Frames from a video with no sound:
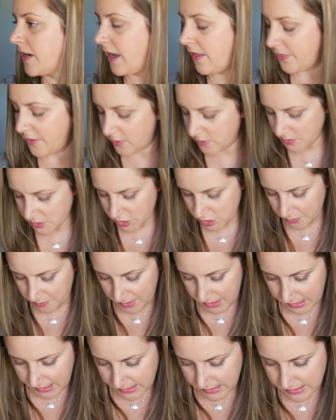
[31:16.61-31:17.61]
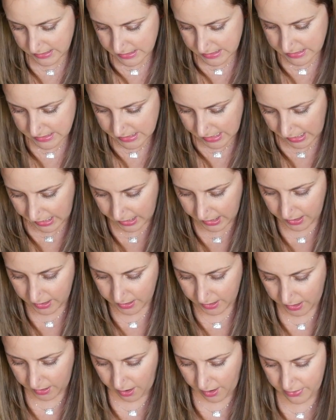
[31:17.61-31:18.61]
I got those 2 minis,
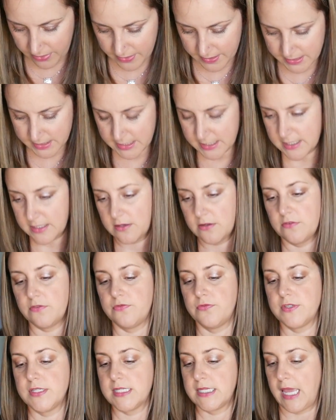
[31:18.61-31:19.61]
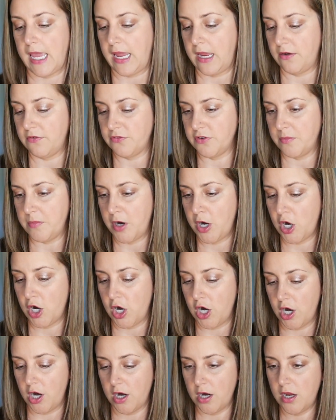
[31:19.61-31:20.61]
and I got this skein from
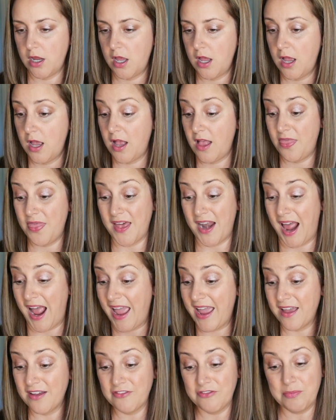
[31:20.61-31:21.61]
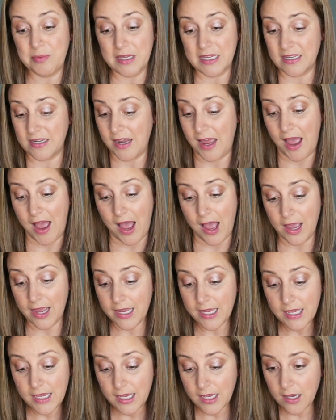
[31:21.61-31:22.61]
her that I have been
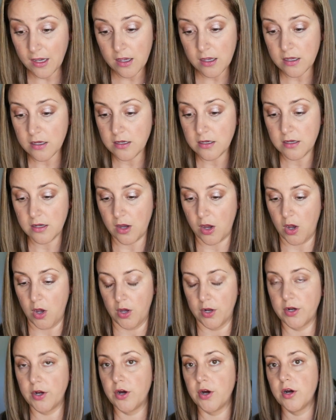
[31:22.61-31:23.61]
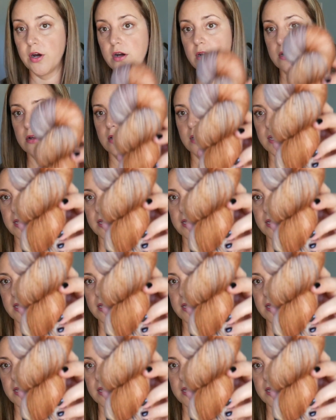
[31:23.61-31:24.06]
eyeing on her